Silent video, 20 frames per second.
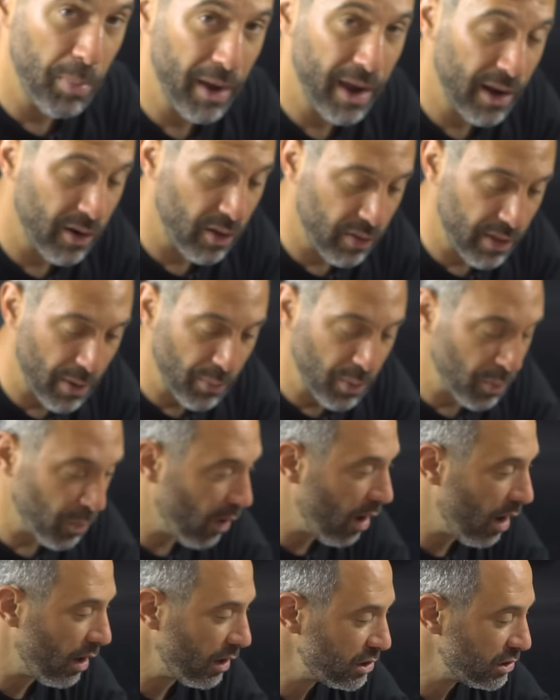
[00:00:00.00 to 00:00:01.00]
panel that we
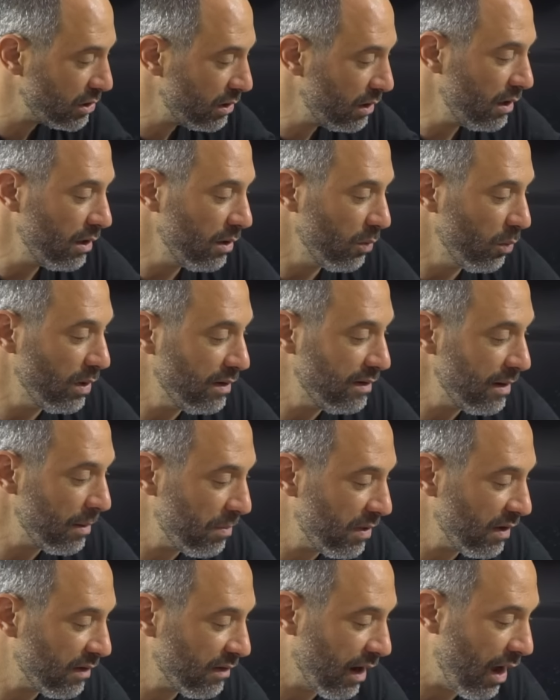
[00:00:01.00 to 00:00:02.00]
wash, we
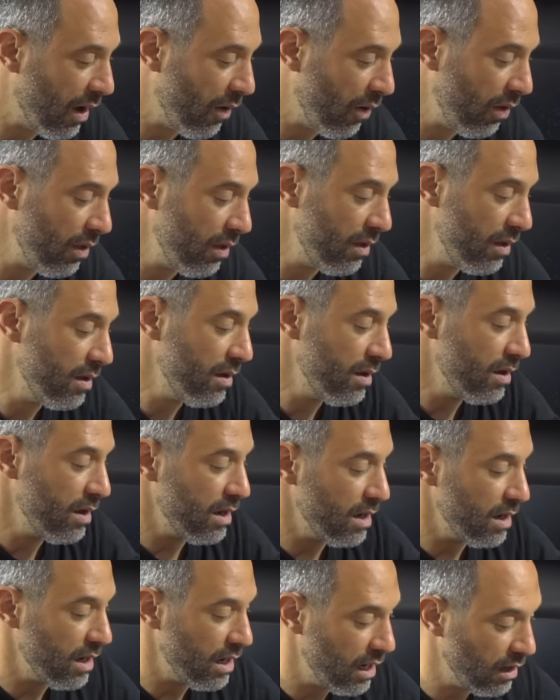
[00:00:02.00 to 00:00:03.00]
dip the towel
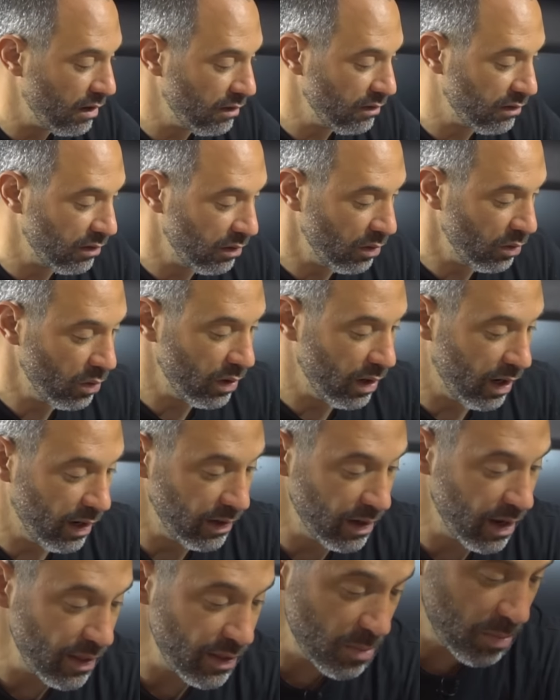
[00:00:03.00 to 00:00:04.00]
into
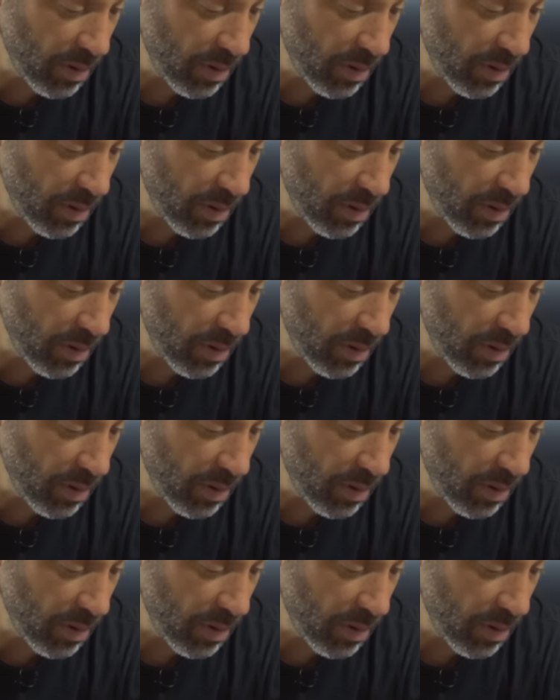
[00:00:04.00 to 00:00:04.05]
another